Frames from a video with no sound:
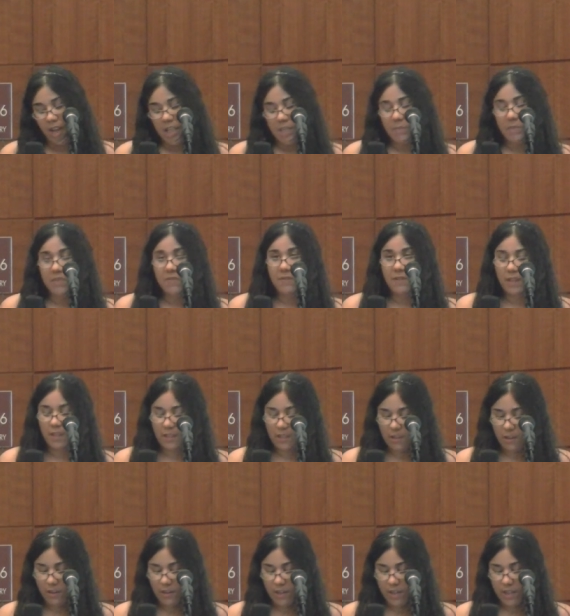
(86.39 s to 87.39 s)
As we fill
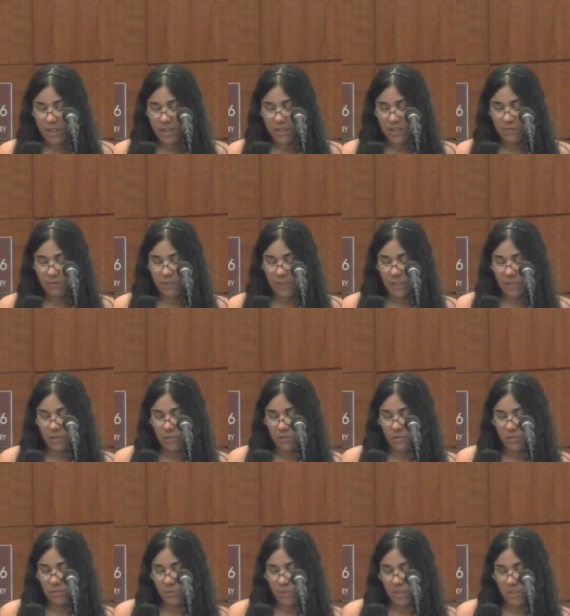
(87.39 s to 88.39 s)
in our aging
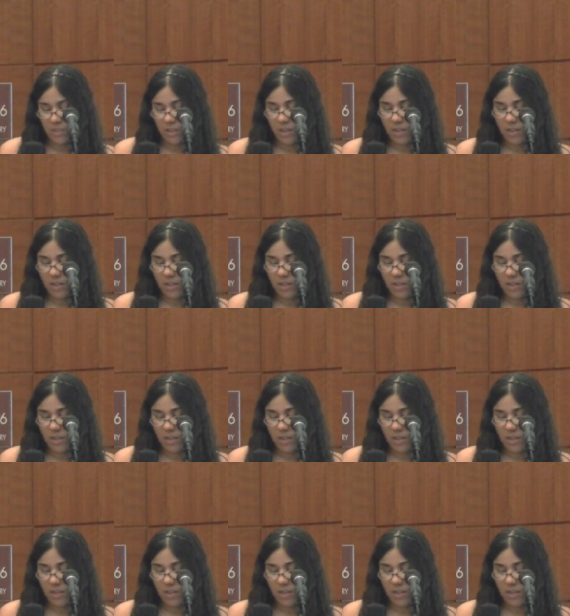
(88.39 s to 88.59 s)
wrinkles with a